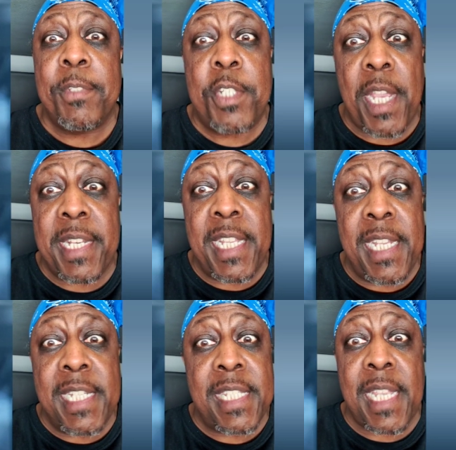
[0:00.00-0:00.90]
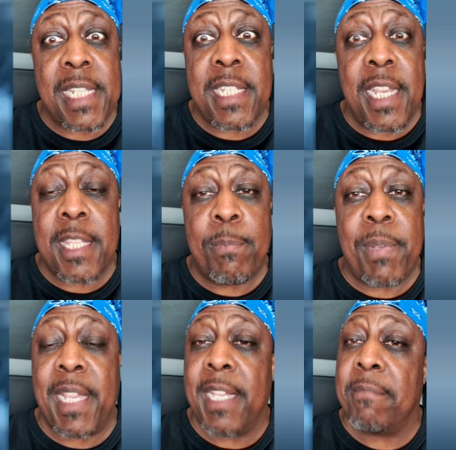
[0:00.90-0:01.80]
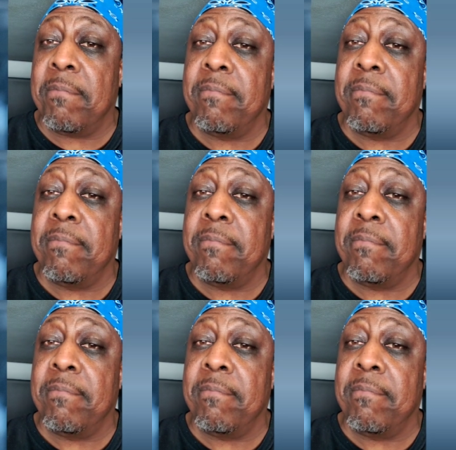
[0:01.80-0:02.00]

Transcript: chutney in the center of the plate.